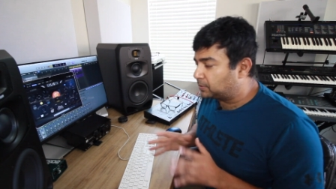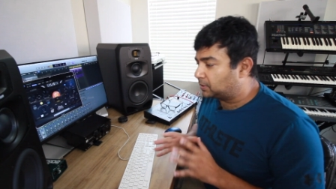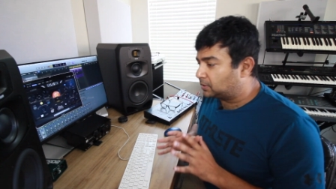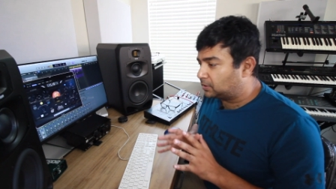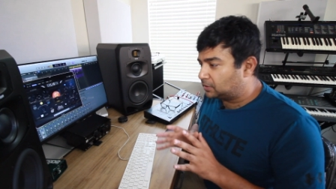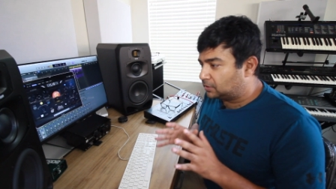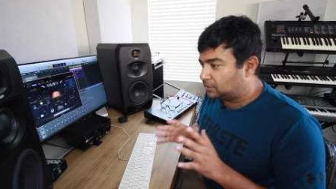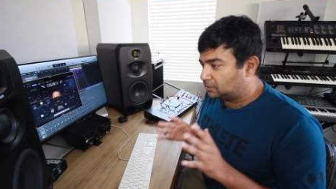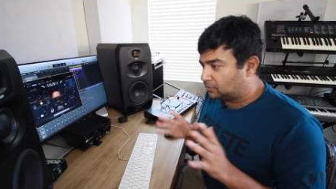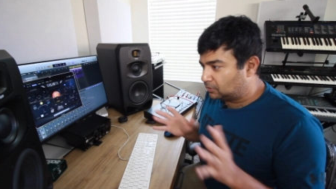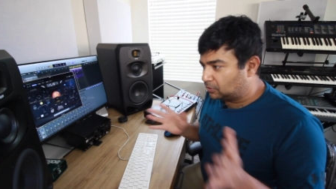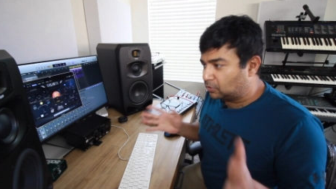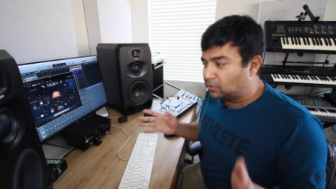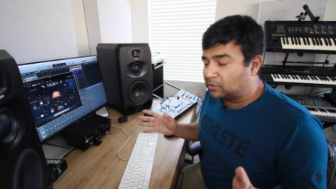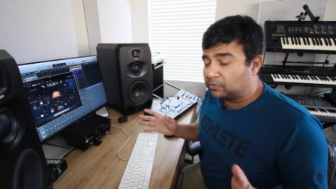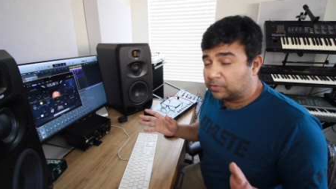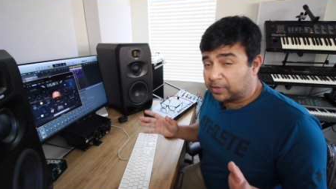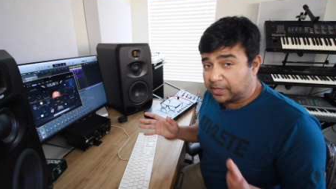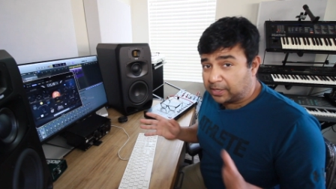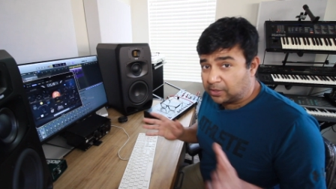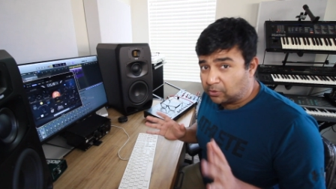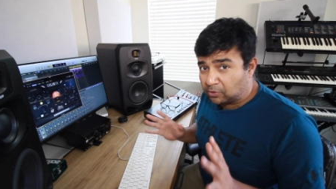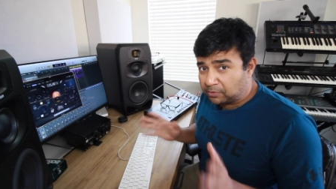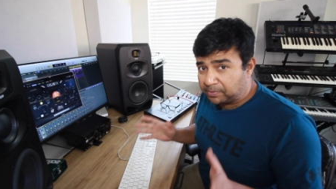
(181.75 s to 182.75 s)
but don't
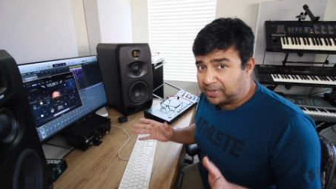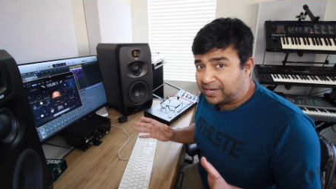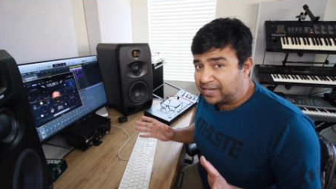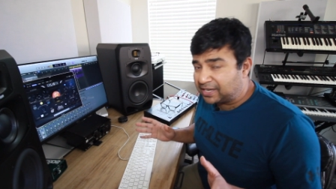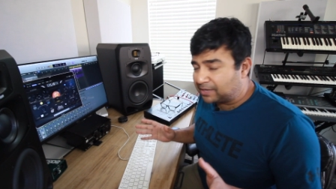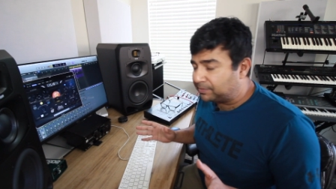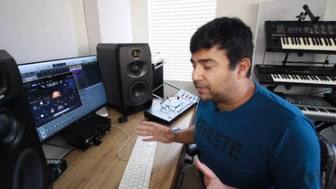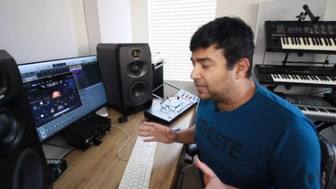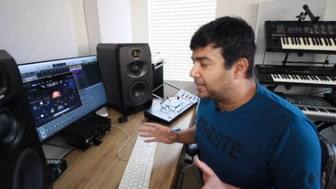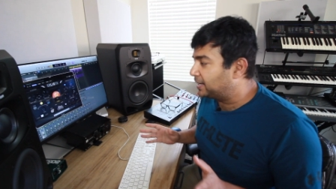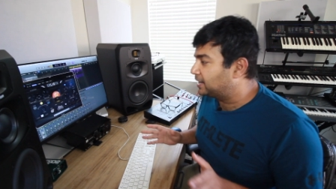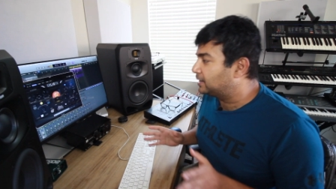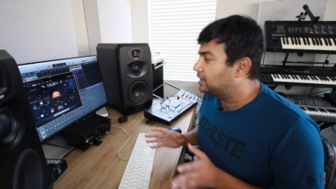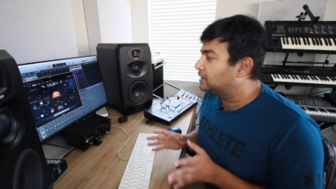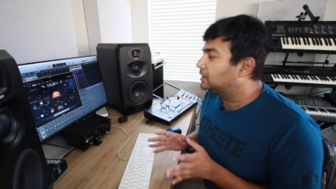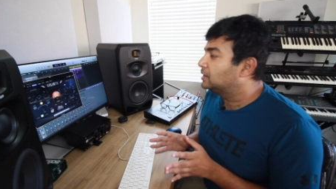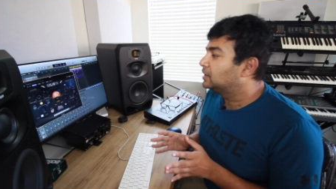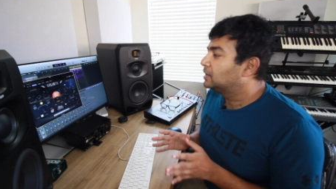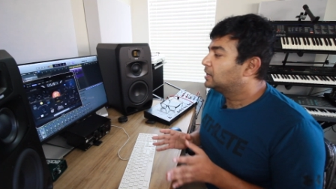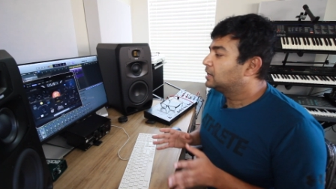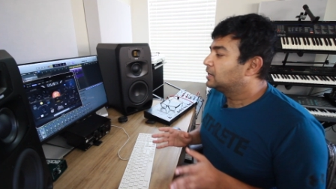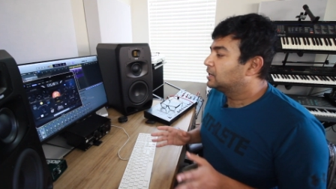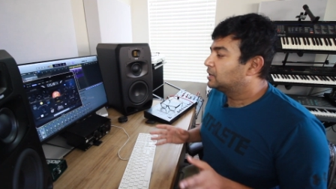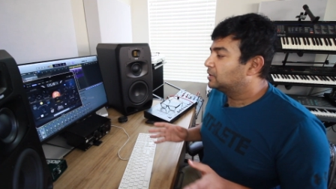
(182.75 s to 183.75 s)
worry, don't be intimidated.
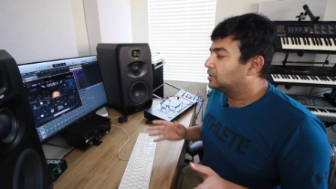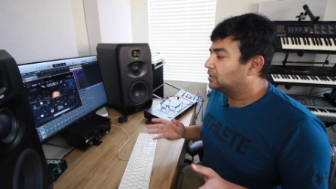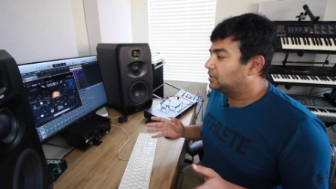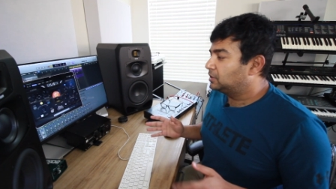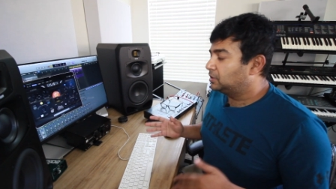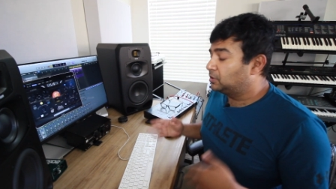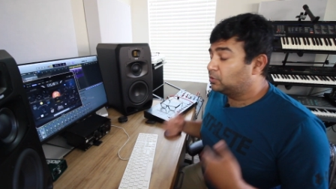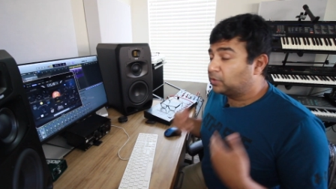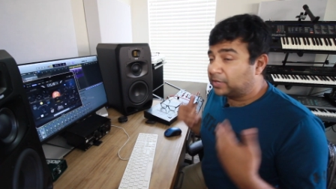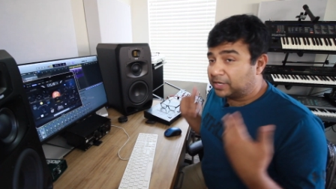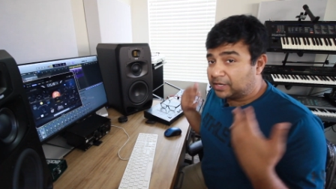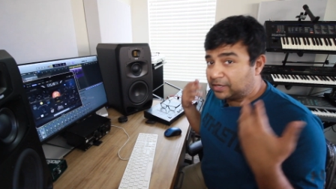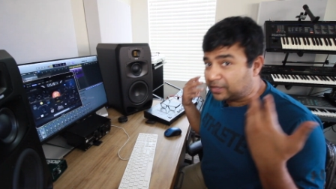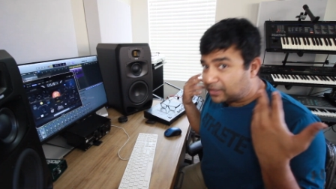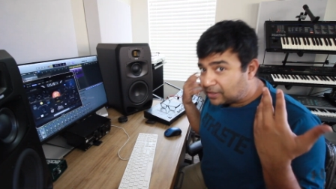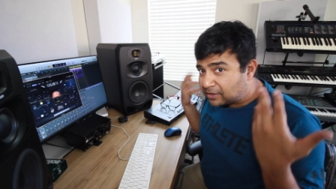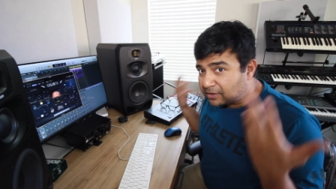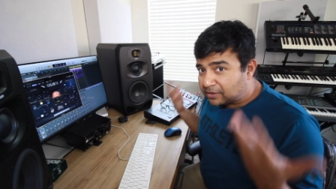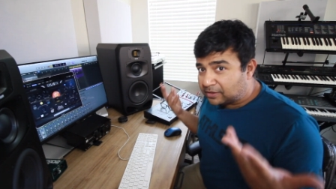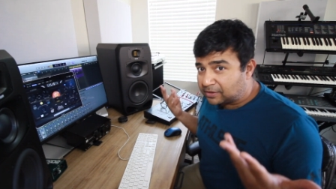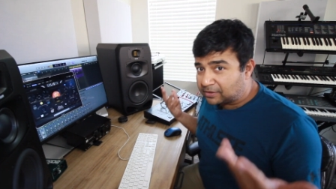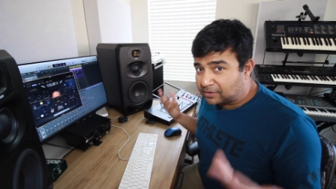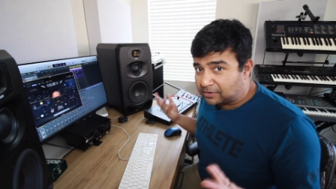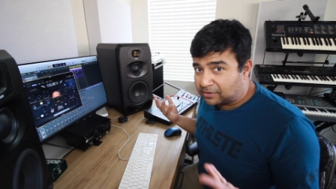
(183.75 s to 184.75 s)
You can
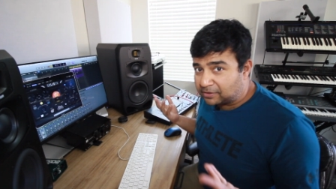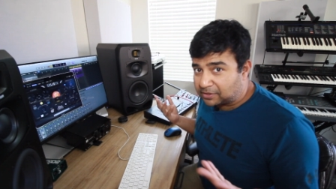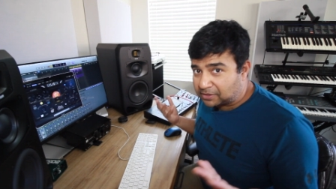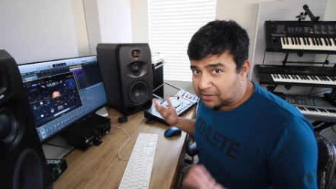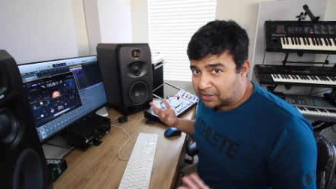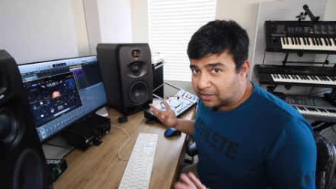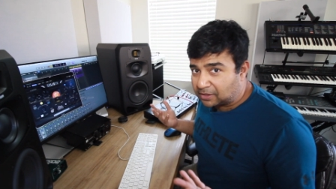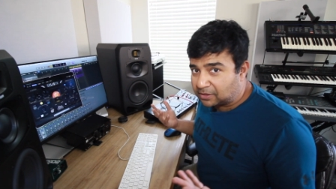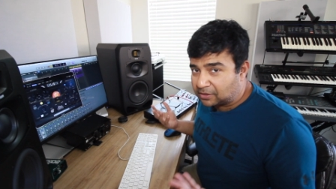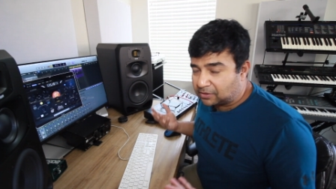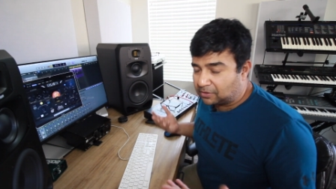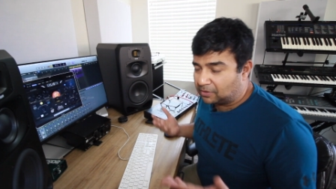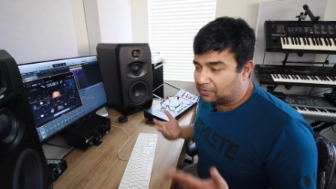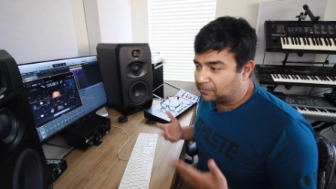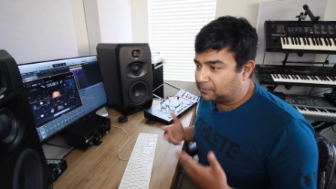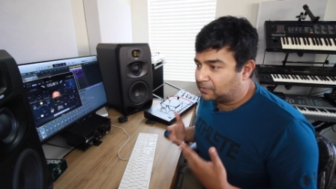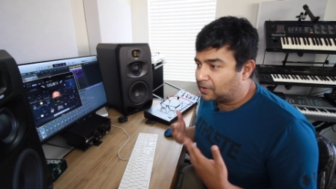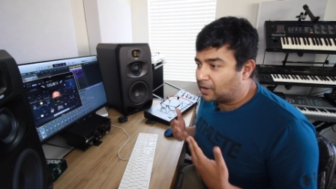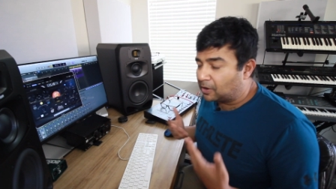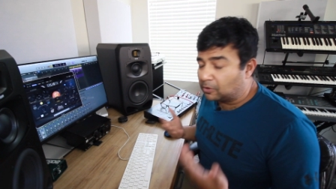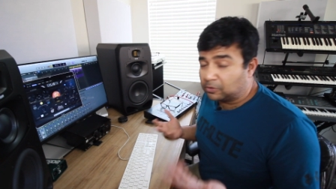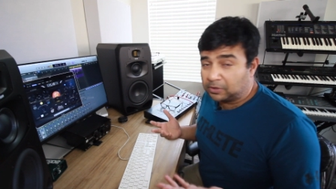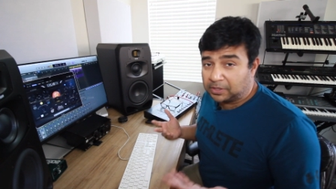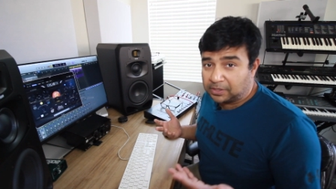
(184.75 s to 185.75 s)
hear the result of
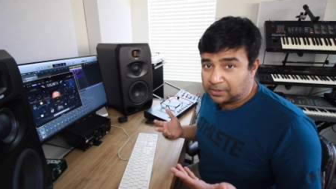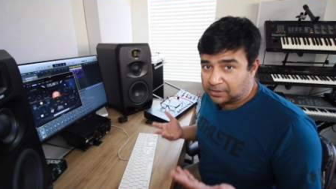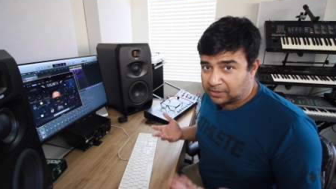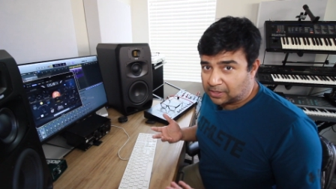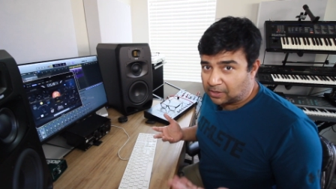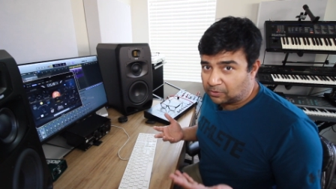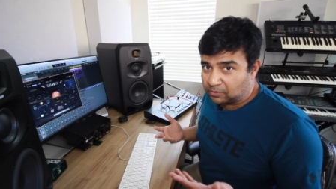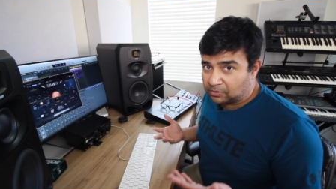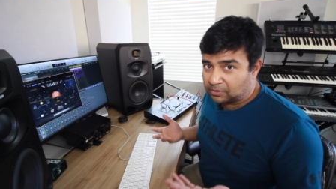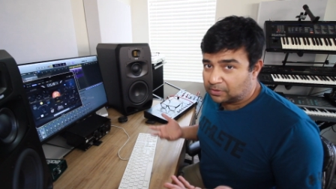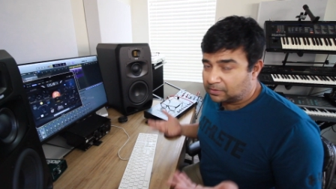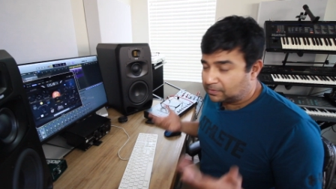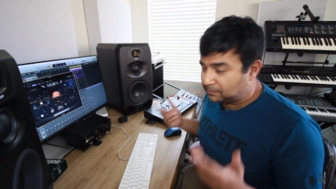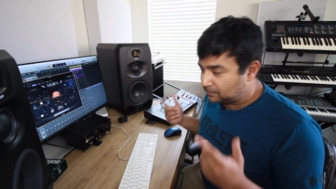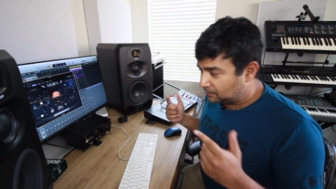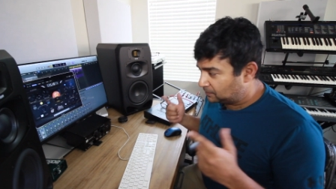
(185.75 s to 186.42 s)
how these sound.